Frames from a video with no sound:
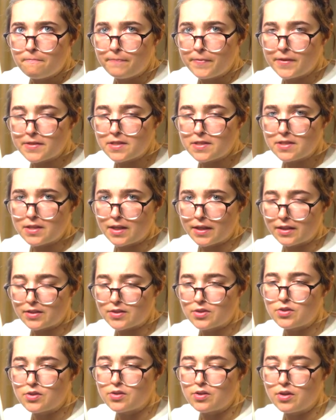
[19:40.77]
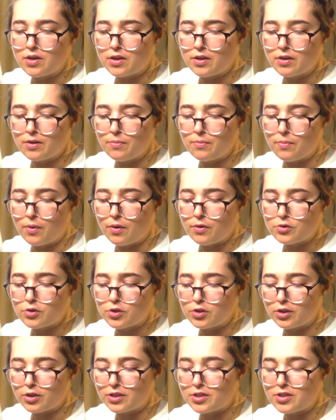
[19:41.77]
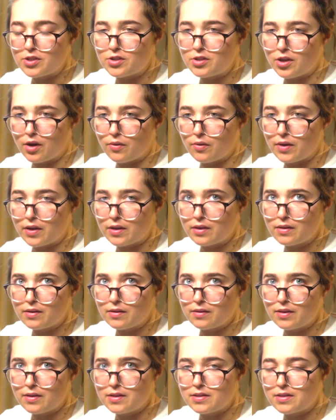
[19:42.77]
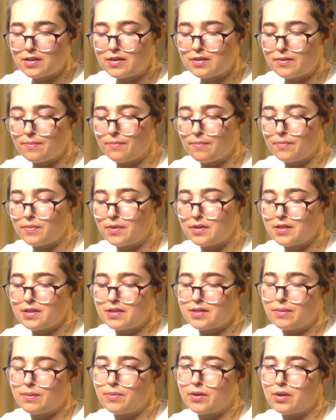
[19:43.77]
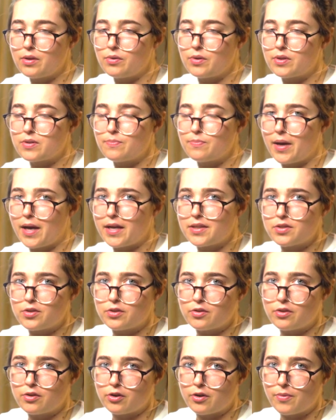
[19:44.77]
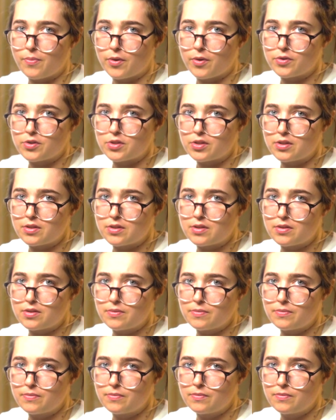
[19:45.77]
This is like a emotionally stoic. This is somebody who has mastered their emotions.